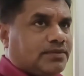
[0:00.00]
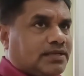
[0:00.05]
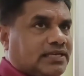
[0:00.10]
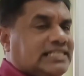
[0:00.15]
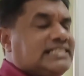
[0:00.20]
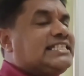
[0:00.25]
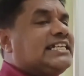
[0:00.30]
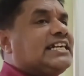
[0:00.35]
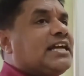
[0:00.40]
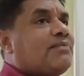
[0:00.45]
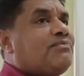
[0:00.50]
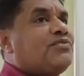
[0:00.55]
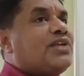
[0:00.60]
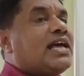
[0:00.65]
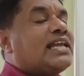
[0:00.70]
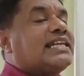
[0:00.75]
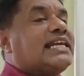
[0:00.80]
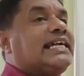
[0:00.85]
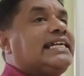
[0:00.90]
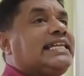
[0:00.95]
Instead of we
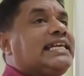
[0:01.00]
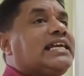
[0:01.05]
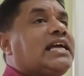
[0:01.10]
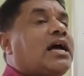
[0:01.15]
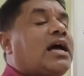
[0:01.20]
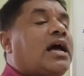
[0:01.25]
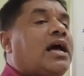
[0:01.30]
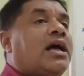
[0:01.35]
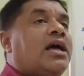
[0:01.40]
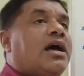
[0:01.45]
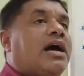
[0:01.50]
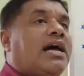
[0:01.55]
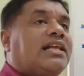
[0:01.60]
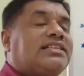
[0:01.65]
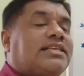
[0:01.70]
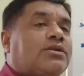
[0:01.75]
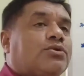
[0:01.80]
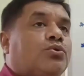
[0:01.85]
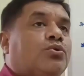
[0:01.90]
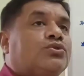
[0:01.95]
are getting
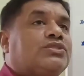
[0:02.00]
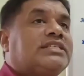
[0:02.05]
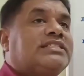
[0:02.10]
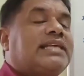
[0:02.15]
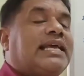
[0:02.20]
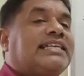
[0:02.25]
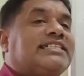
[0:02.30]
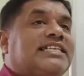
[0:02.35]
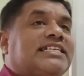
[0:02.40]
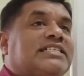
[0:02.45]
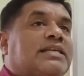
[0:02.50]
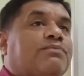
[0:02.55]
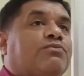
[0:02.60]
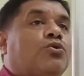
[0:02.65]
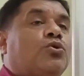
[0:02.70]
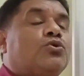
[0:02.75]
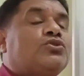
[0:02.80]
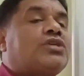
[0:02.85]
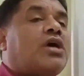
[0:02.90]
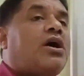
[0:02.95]
other goods as the exchange of
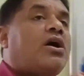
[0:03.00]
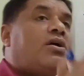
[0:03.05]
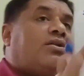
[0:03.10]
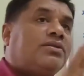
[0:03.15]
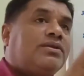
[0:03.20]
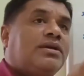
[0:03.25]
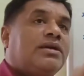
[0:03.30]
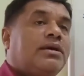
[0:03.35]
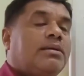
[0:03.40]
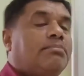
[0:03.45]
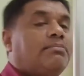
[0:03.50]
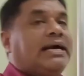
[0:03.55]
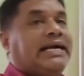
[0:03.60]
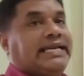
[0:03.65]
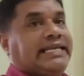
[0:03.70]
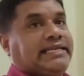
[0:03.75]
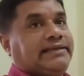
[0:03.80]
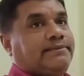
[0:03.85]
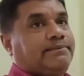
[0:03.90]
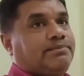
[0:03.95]
goods or
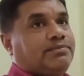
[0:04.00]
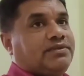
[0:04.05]
money,